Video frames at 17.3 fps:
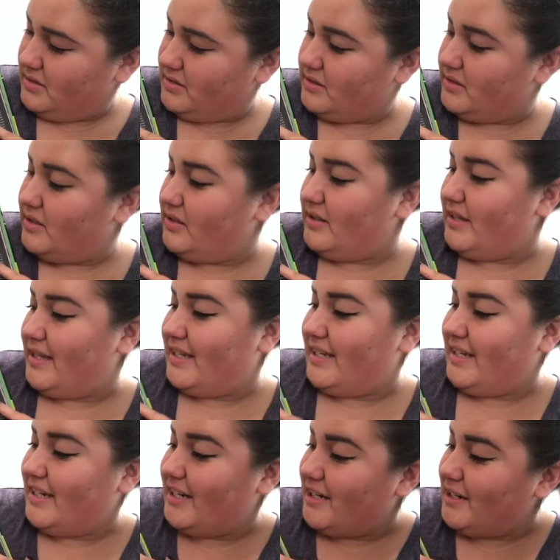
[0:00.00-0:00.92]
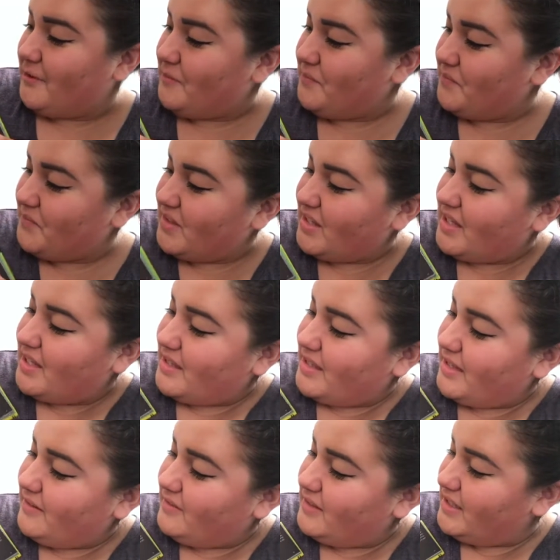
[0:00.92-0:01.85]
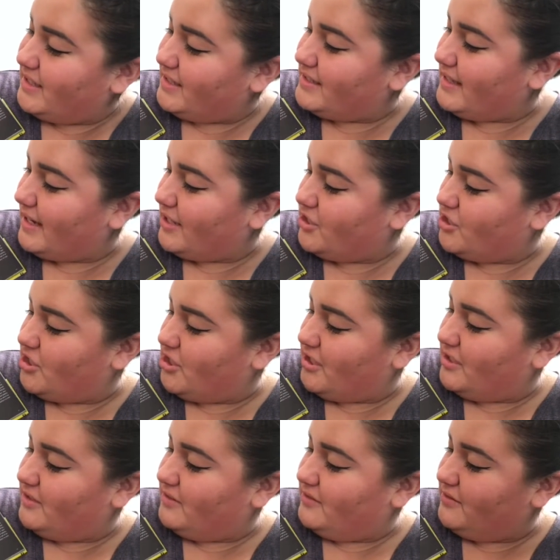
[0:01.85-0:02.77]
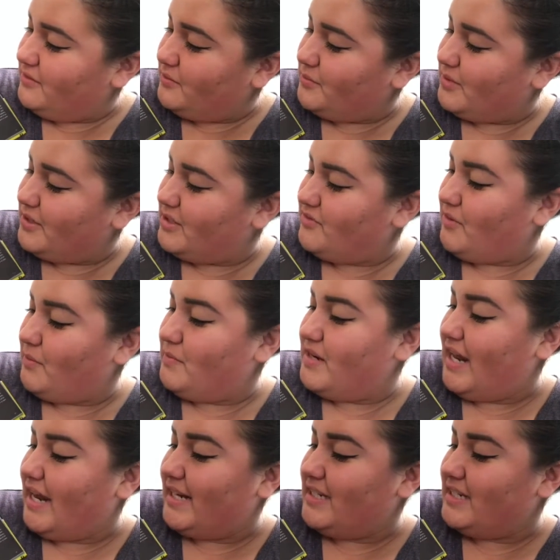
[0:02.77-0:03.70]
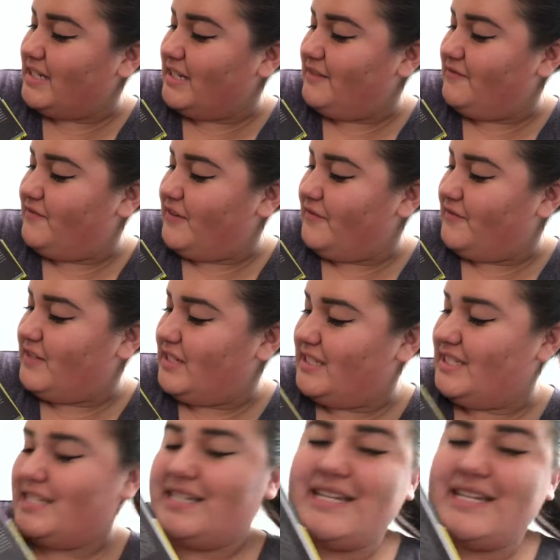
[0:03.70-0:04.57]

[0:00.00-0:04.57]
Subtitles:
so like here, they have this section where it's from 1950 to